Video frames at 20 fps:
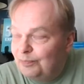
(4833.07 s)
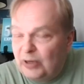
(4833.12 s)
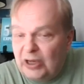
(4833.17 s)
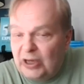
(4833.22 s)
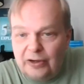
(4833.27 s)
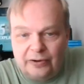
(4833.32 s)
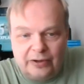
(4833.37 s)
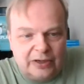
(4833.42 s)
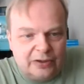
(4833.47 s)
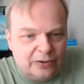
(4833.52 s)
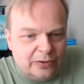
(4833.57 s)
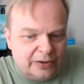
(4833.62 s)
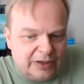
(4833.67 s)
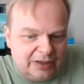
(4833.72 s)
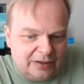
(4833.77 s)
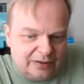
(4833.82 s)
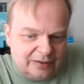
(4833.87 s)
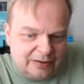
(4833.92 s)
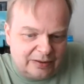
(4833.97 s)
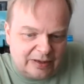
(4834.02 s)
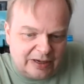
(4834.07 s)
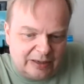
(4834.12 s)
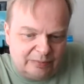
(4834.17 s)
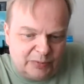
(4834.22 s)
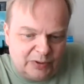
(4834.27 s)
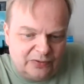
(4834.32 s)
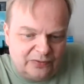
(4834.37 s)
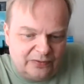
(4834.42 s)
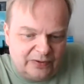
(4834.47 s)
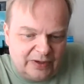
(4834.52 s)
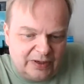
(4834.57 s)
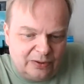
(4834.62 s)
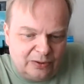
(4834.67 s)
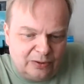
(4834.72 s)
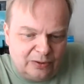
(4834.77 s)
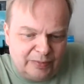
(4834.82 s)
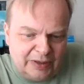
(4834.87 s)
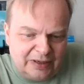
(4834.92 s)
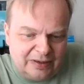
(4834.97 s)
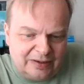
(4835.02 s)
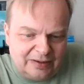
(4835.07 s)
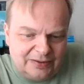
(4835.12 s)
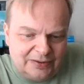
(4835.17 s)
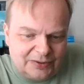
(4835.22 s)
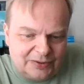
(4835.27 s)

periodic type of phenomena.